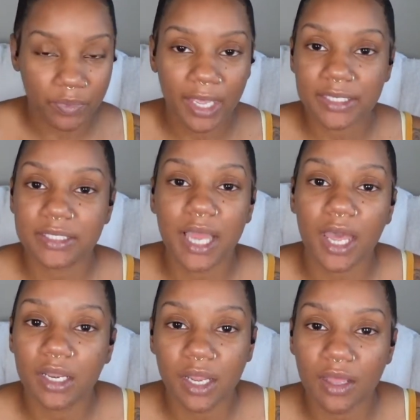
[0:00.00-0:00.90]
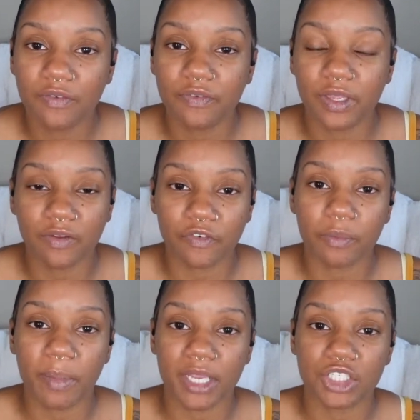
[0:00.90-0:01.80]
It's not enough
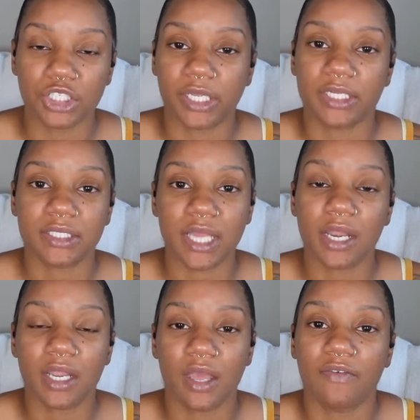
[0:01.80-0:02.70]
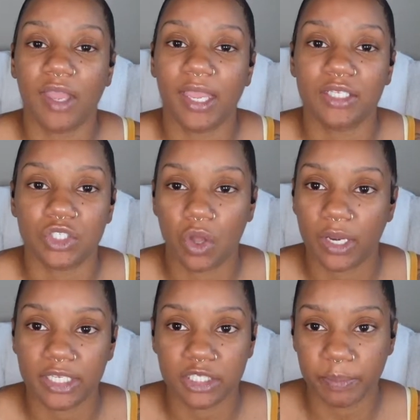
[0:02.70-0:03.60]
information. It's not enough hands-on
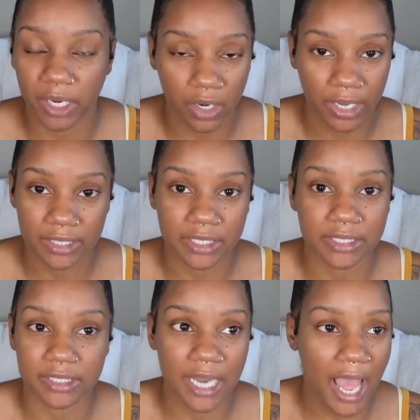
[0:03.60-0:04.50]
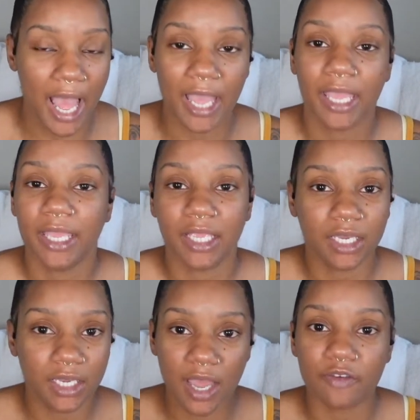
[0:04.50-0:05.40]
experience. It's not
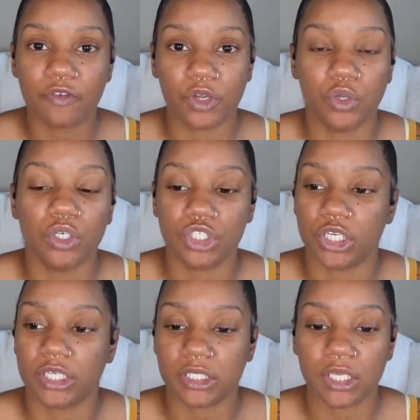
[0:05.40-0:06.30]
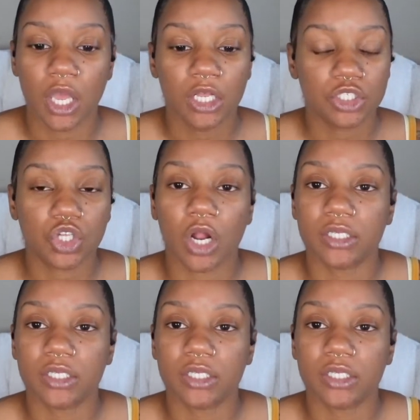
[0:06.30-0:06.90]
enough for you to just start